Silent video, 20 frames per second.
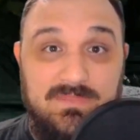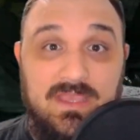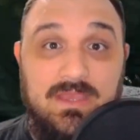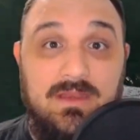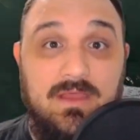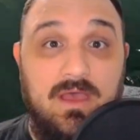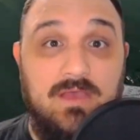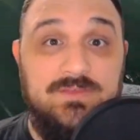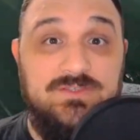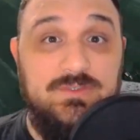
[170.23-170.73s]
It
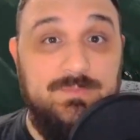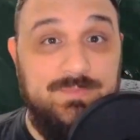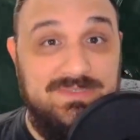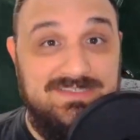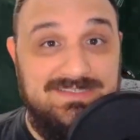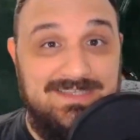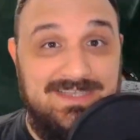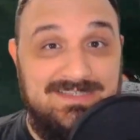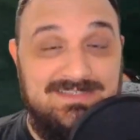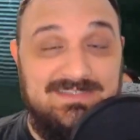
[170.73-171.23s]
also
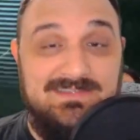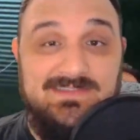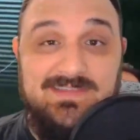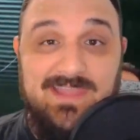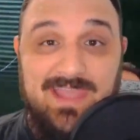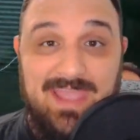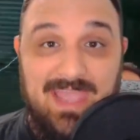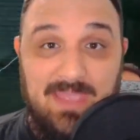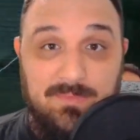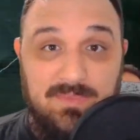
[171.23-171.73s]
possesses
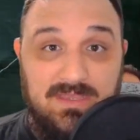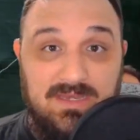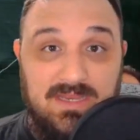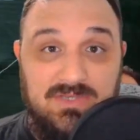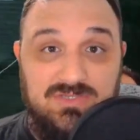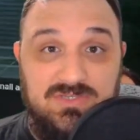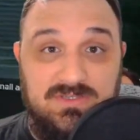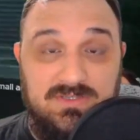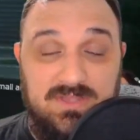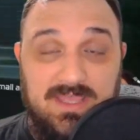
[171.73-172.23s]
the
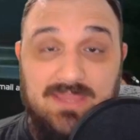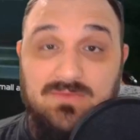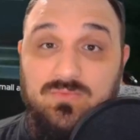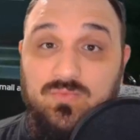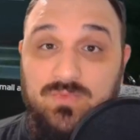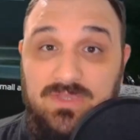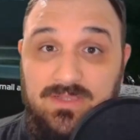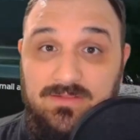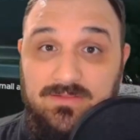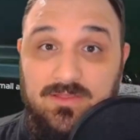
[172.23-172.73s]
ammunition and
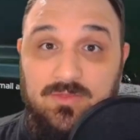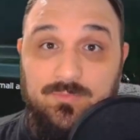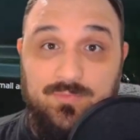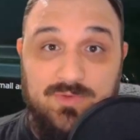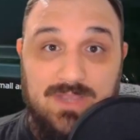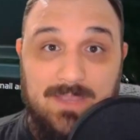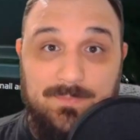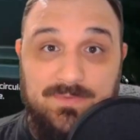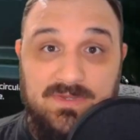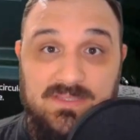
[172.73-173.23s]
reload
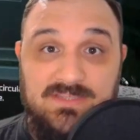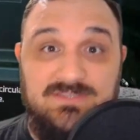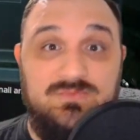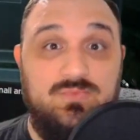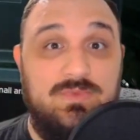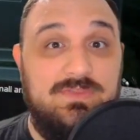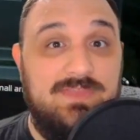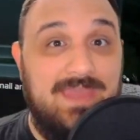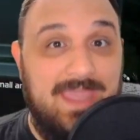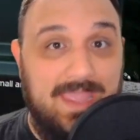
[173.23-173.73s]
properties
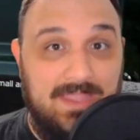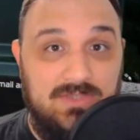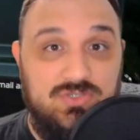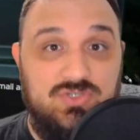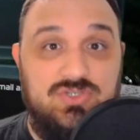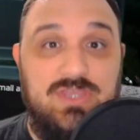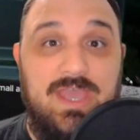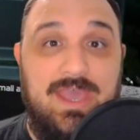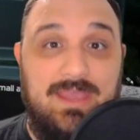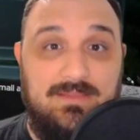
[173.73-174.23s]
with 8
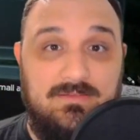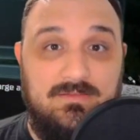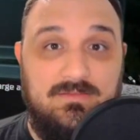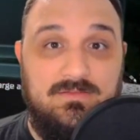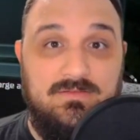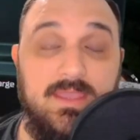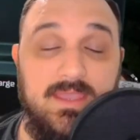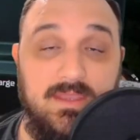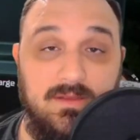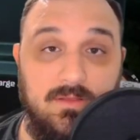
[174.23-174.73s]

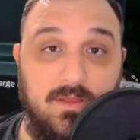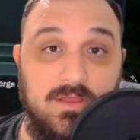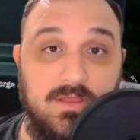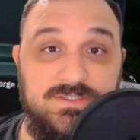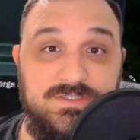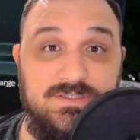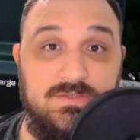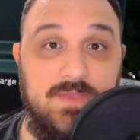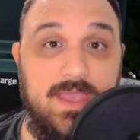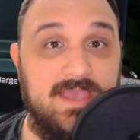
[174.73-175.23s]
shots. It
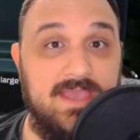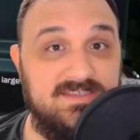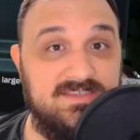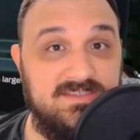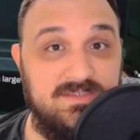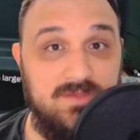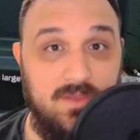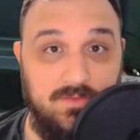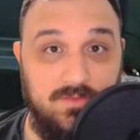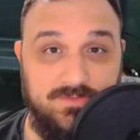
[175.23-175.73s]
also has
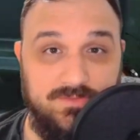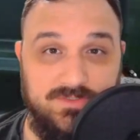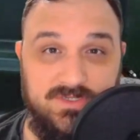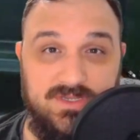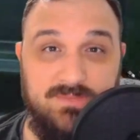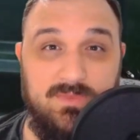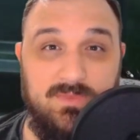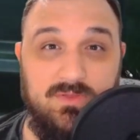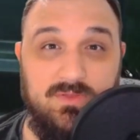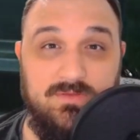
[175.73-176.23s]
an
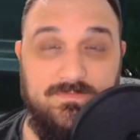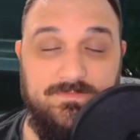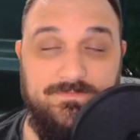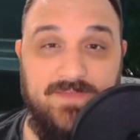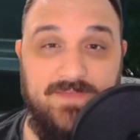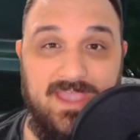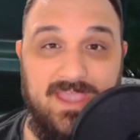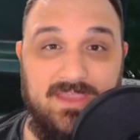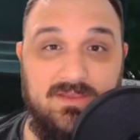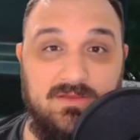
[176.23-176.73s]
alternate mode of
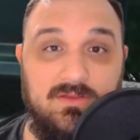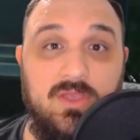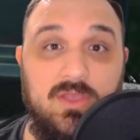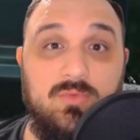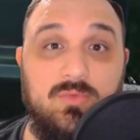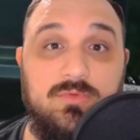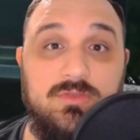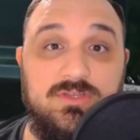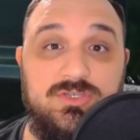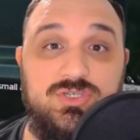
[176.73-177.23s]
fire
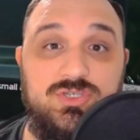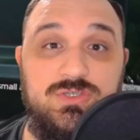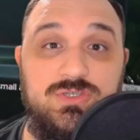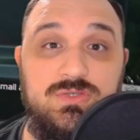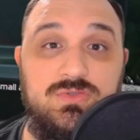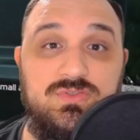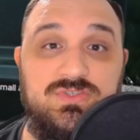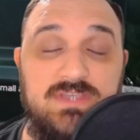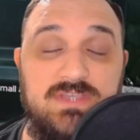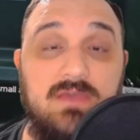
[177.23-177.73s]
where it
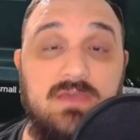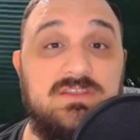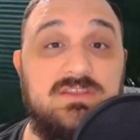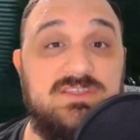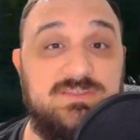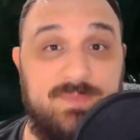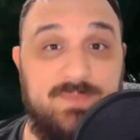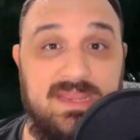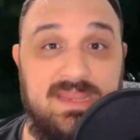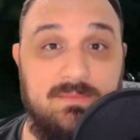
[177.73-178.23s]
shoots out a
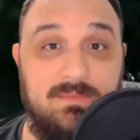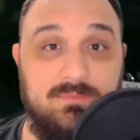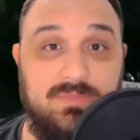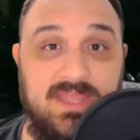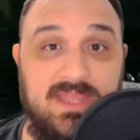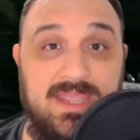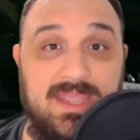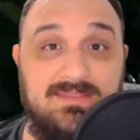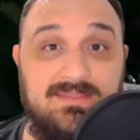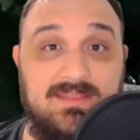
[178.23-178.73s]
spinning
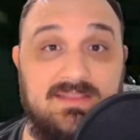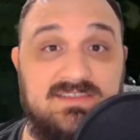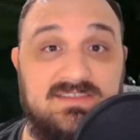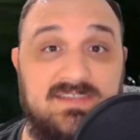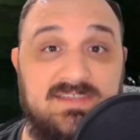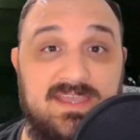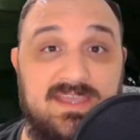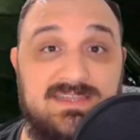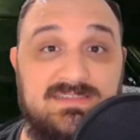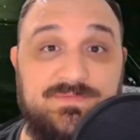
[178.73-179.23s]
blade that
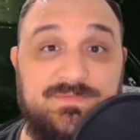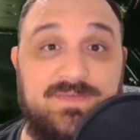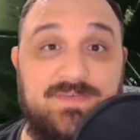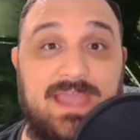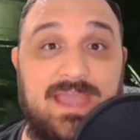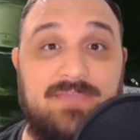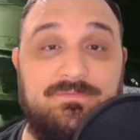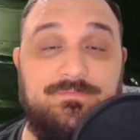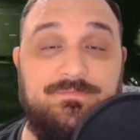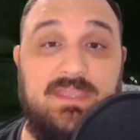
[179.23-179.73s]
stays
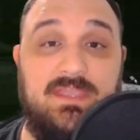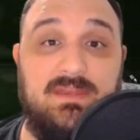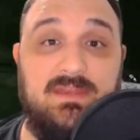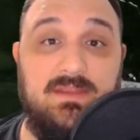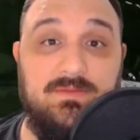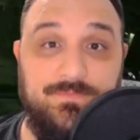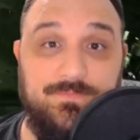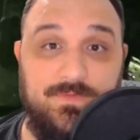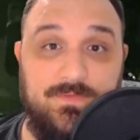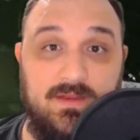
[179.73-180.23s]
5 feet
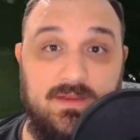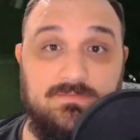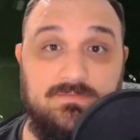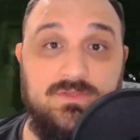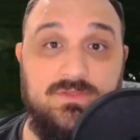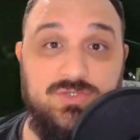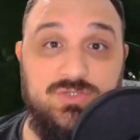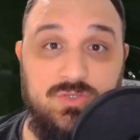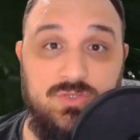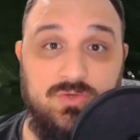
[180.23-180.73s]
in front of
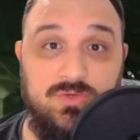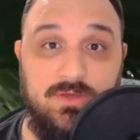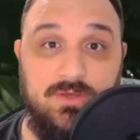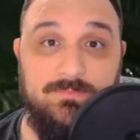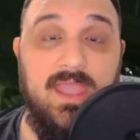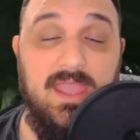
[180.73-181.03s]
the shooter.